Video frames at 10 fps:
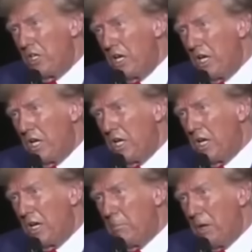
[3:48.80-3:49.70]
today
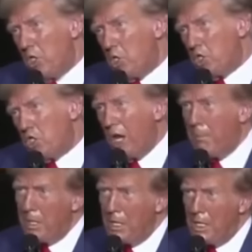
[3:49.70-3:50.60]
in a major
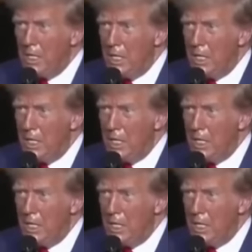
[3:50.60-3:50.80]
statement